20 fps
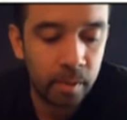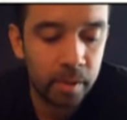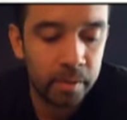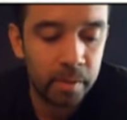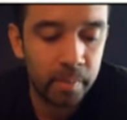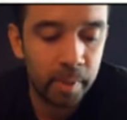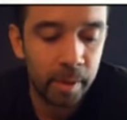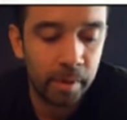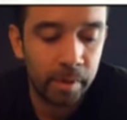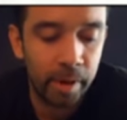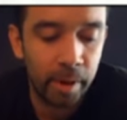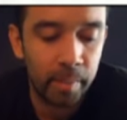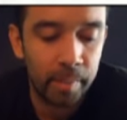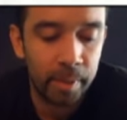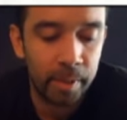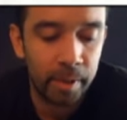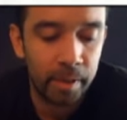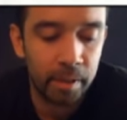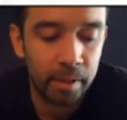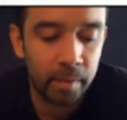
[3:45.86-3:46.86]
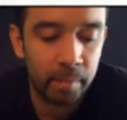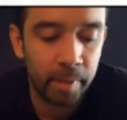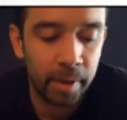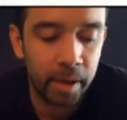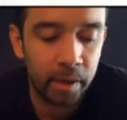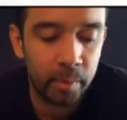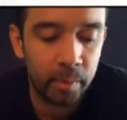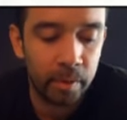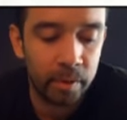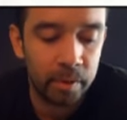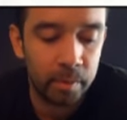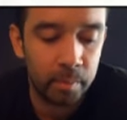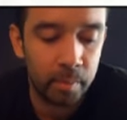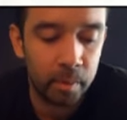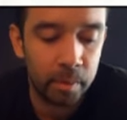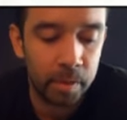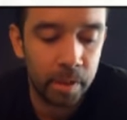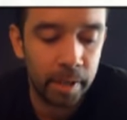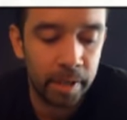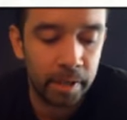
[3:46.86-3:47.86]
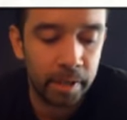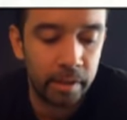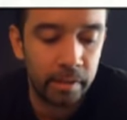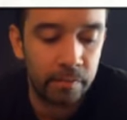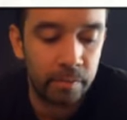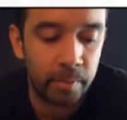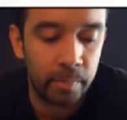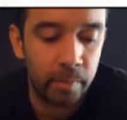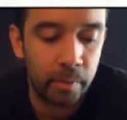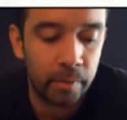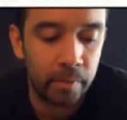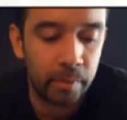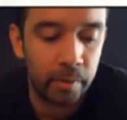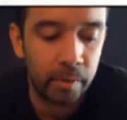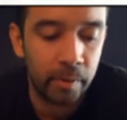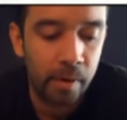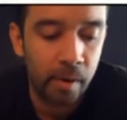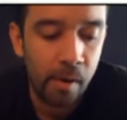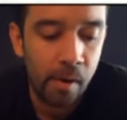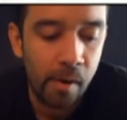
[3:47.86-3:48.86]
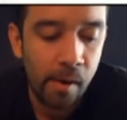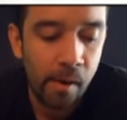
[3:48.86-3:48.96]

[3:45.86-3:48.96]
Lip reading: it doesn't matter how many, the back one's the most likely to flip over.